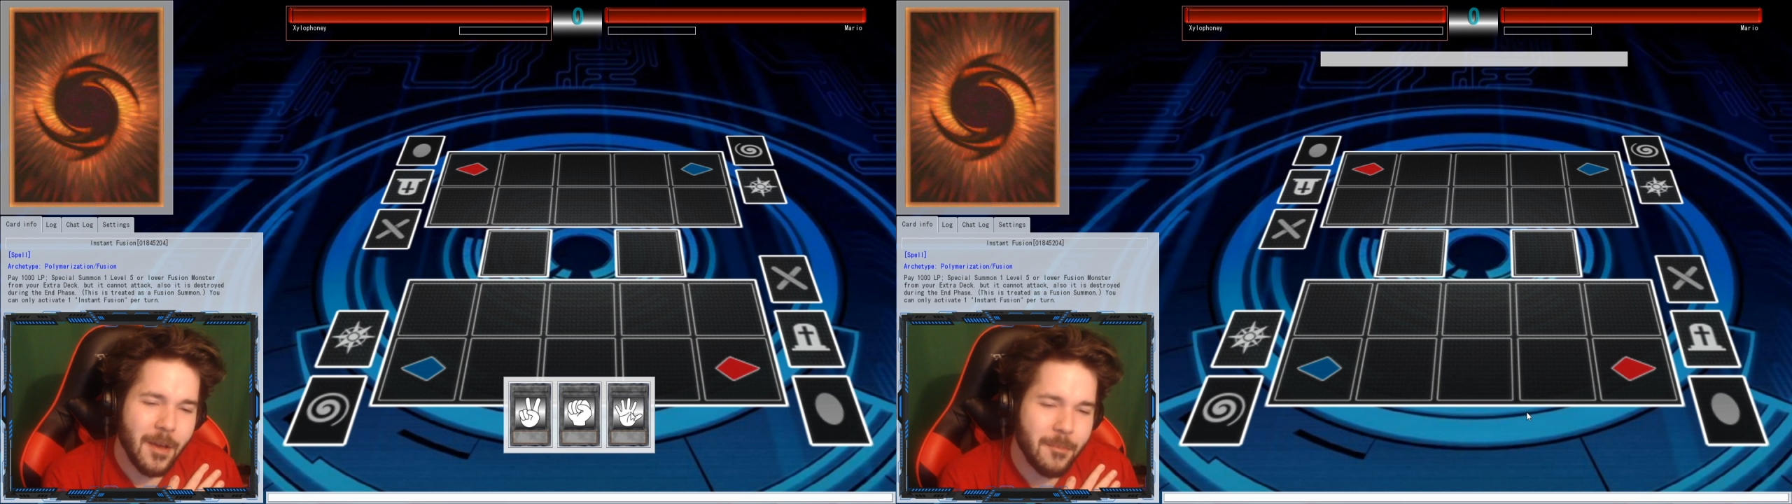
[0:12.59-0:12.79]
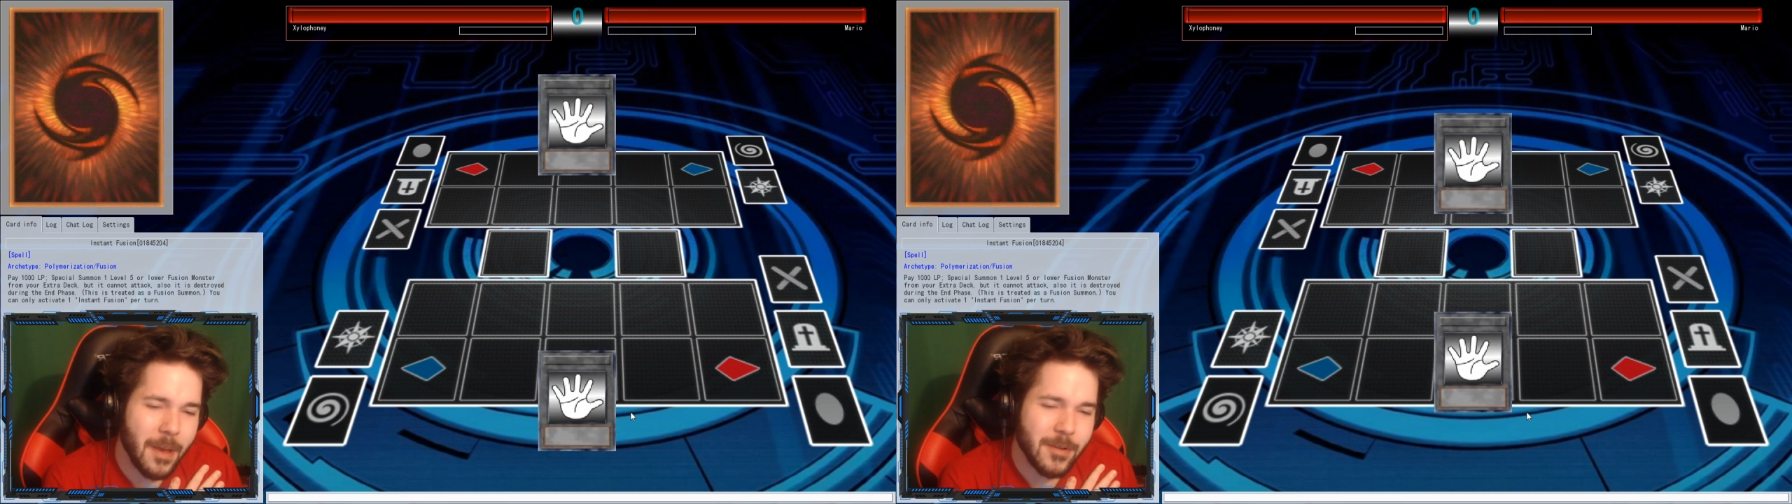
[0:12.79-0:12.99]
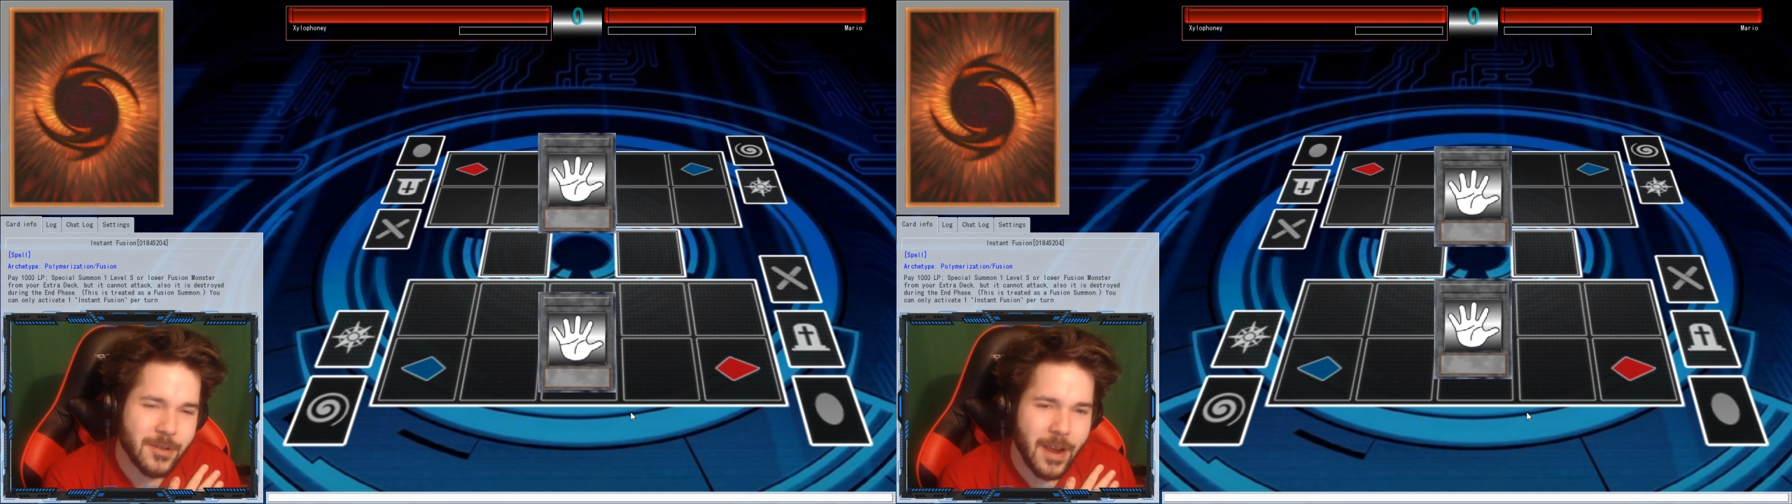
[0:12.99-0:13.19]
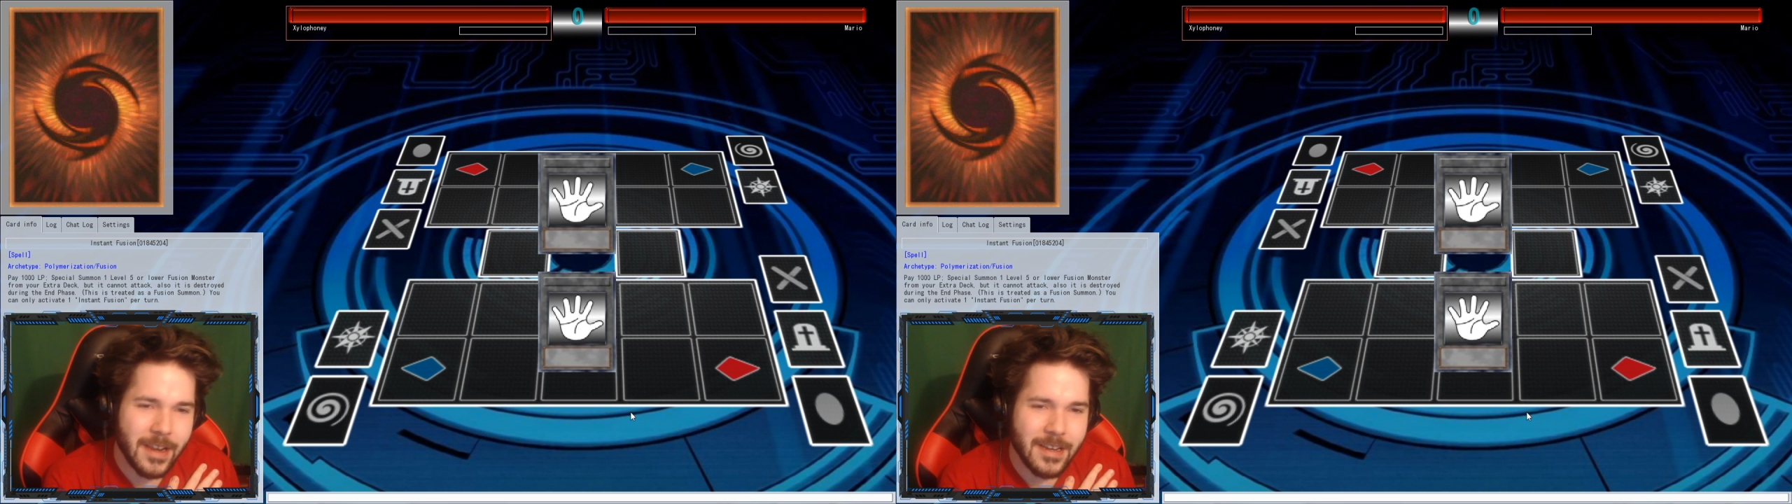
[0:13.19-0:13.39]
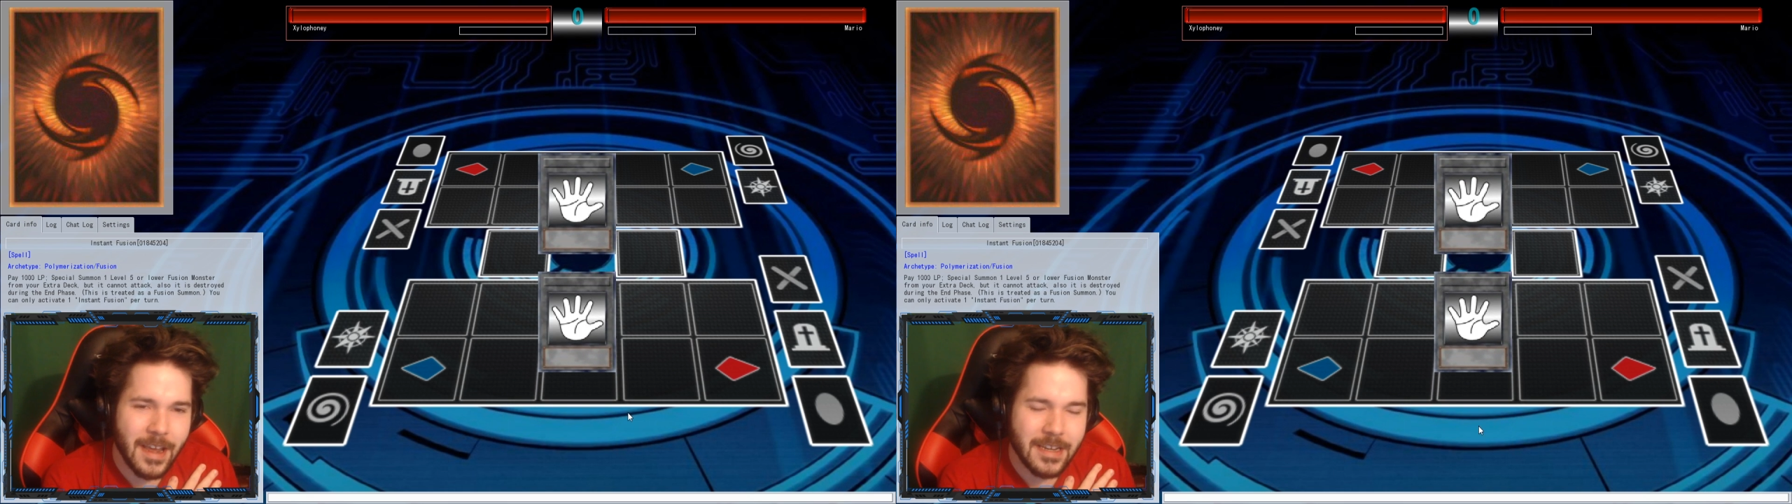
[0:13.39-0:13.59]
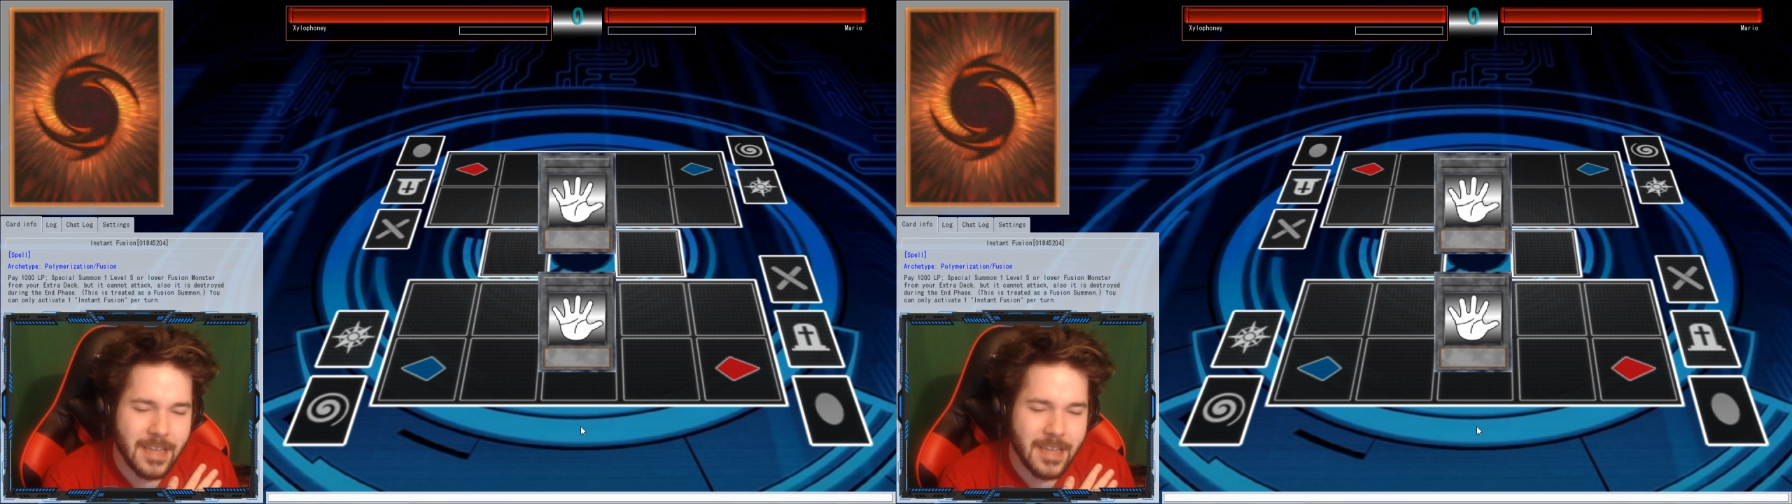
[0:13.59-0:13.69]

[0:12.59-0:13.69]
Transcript: Baby Dragon decks.